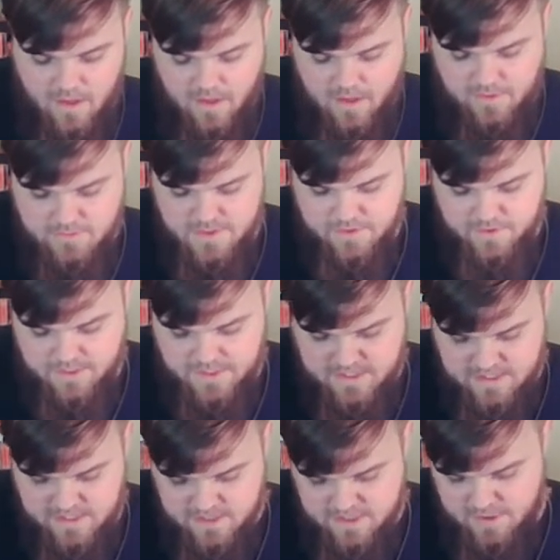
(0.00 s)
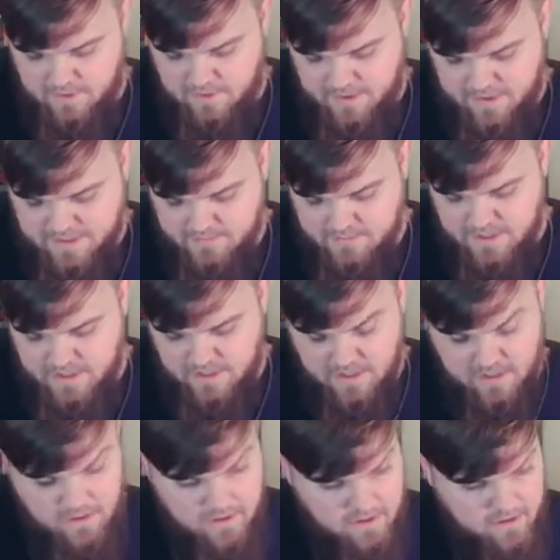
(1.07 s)
So this is going to
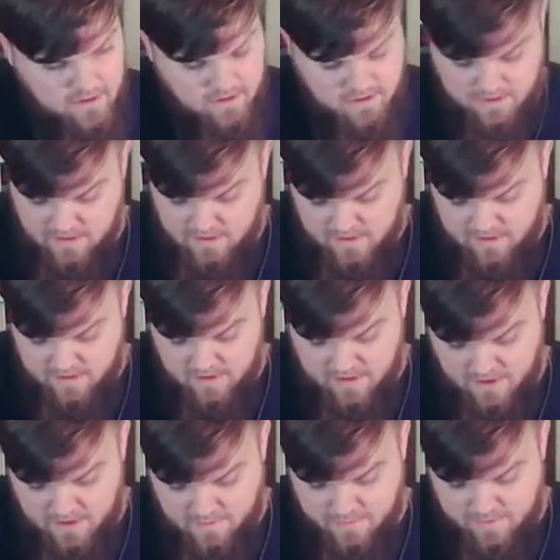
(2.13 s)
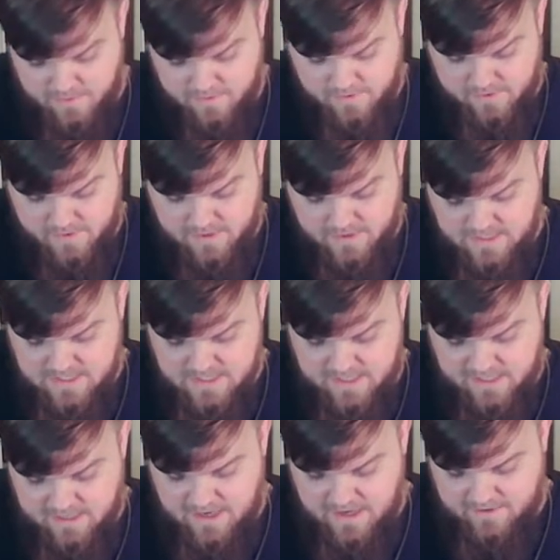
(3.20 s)
be up in the
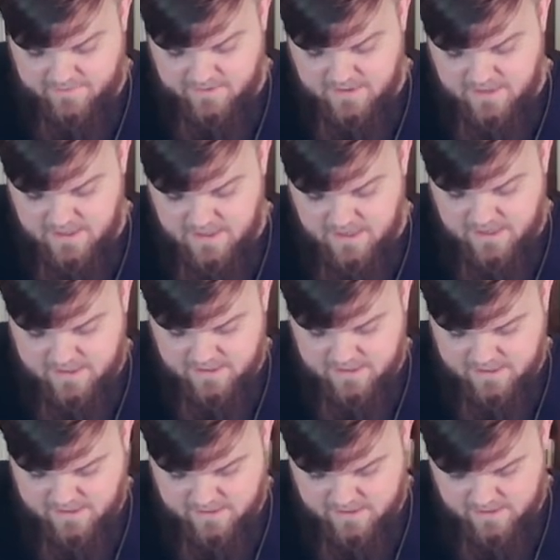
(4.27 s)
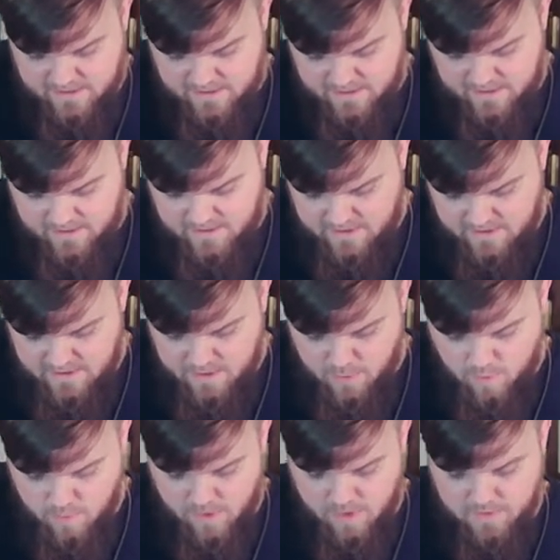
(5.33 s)
second half of the neck.
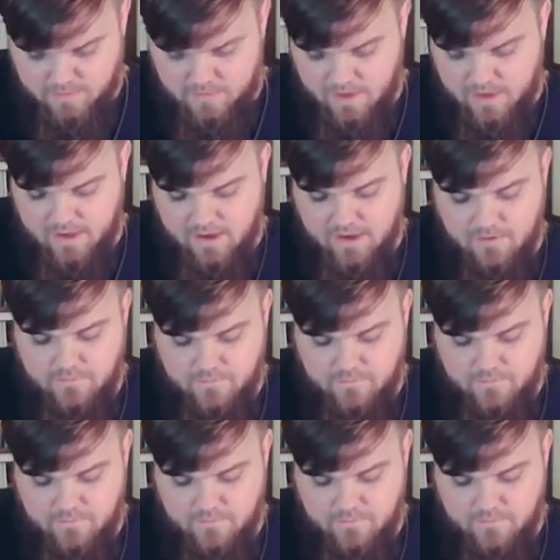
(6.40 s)
We're going to play